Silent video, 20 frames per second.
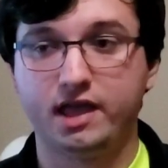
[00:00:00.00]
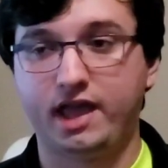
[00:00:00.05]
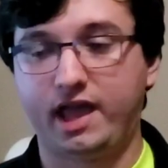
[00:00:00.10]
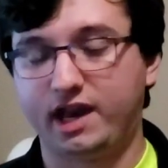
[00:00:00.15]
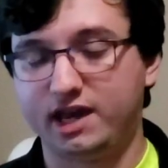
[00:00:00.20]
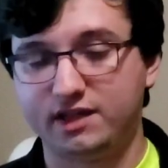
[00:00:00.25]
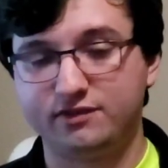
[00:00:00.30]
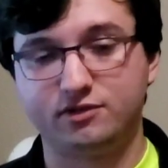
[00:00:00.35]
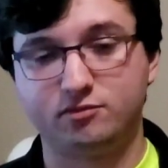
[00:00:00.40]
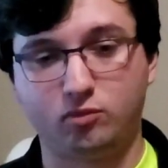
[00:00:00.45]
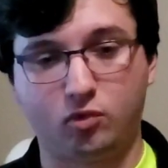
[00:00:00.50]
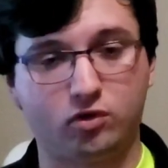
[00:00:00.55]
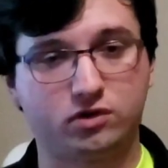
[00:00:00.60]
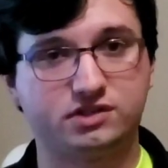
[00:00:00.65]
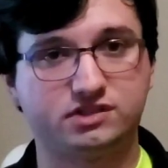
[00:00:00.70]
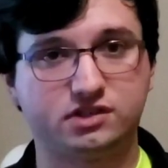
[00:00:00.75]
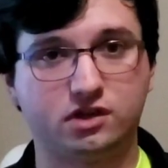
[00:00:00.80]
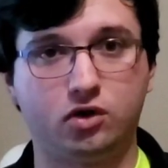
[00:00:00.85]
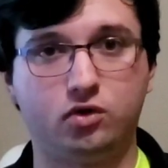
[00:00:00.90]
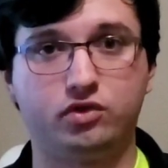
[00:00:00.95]
And even more
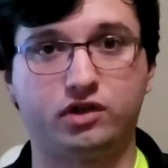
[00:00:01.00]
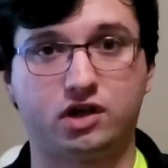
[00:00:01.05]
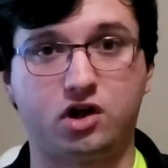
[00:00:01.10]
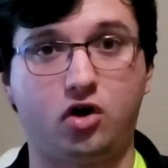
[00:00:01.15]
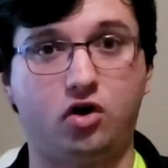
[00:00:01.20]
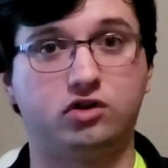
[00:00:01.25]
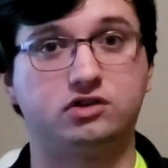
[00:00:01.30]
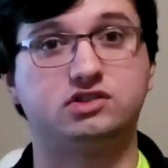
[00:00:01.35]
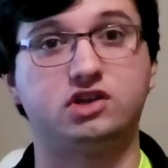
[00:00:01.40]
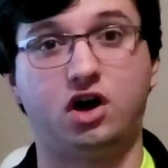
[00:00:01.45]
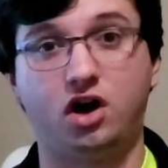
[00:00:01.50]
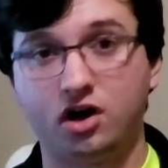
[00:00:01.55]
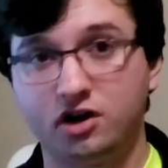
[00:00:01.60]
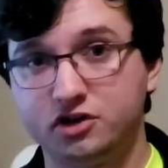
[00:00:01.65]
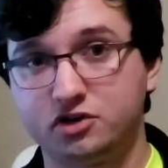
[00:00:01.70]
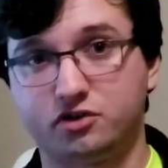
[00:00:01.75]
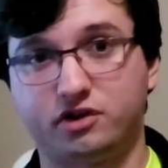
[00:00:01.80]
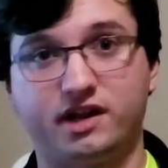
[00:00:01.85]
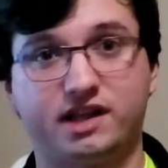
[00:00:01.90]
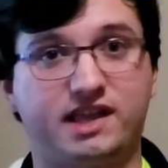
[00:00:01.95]
so, the cards
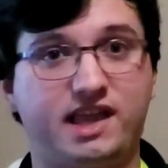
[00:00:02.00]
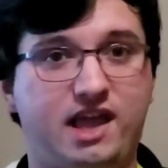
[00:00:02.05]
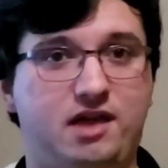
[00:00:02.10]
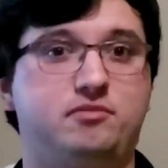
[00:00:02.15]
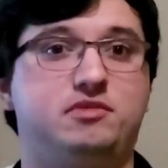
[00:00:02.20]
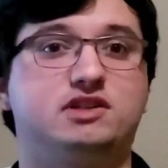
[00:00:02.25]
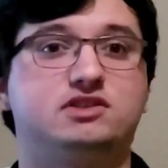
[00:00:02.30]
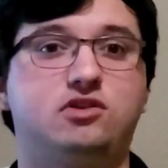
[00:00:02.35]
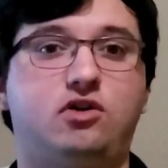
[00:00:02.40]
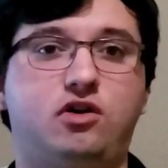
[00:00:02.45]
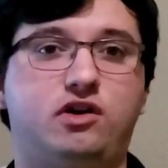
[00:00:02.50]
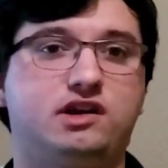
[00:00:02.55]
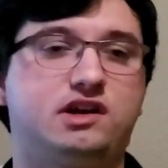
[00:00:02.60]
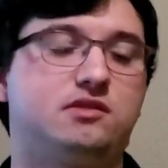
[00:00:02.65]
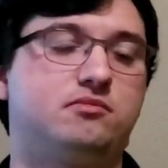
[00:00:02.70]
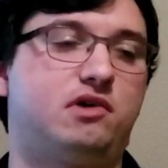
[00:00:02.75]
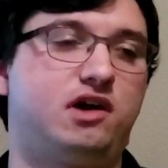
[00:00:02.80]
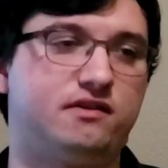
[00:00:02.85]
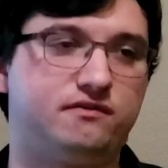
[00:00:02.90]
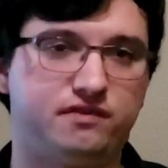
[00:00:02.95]
under it can't be
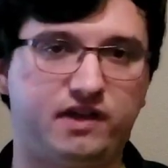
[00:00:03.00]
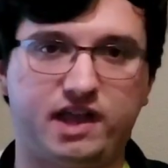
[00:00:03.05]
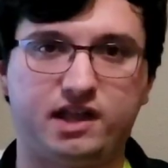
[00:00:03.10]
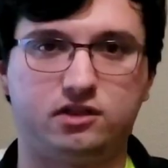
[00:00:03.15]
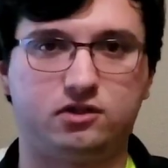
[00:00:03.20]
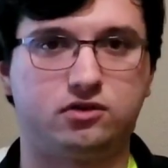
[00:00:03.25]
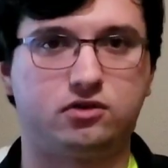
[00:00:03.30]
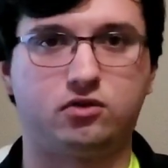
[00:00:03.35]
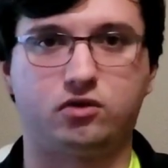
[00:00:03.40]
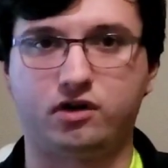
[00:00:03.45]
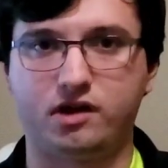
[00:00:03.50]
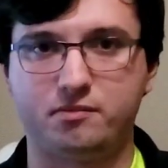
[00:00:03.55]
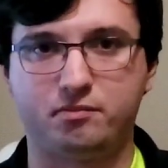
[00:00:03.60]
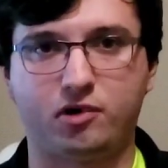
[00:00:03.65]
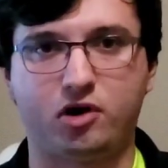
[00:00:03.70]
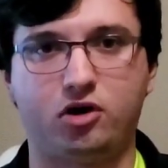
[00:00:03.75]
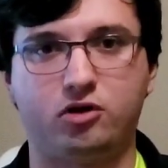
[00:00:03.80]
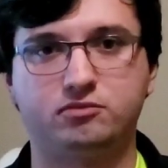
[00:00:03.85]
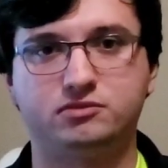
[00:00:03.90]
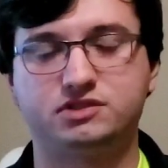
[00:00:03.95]
targeted by Veiler or
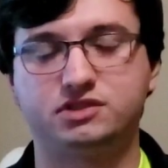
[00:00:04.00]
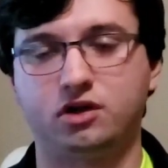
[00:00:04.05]
Imperm.